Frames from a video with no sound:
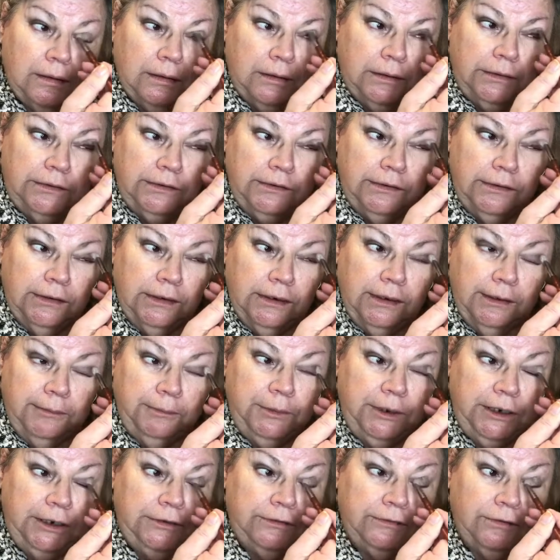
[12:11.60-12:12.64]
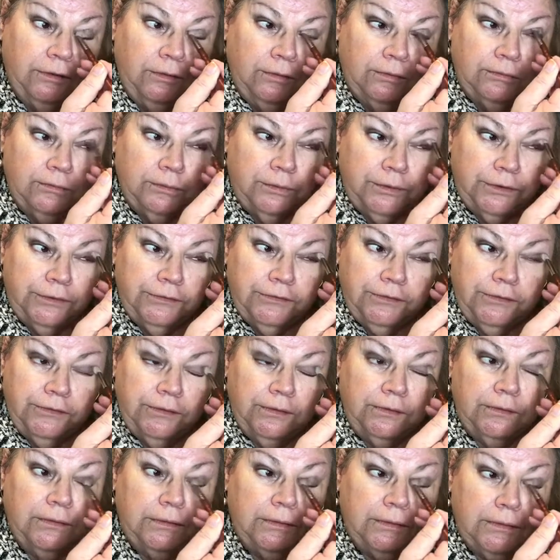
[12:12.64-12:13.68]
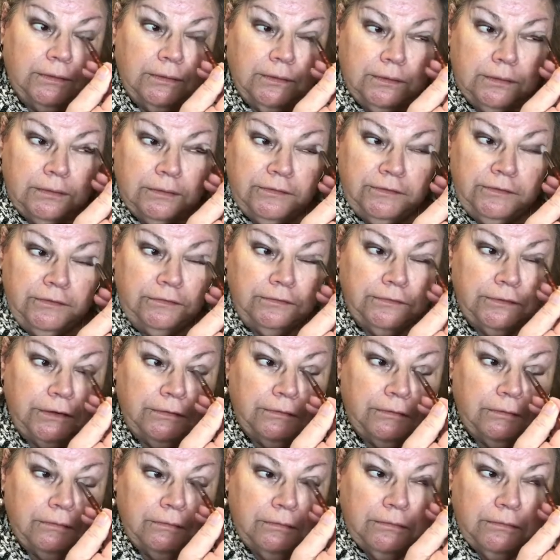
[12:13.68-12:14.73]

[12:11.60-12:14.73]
I didn't like being told what to do. Still don't.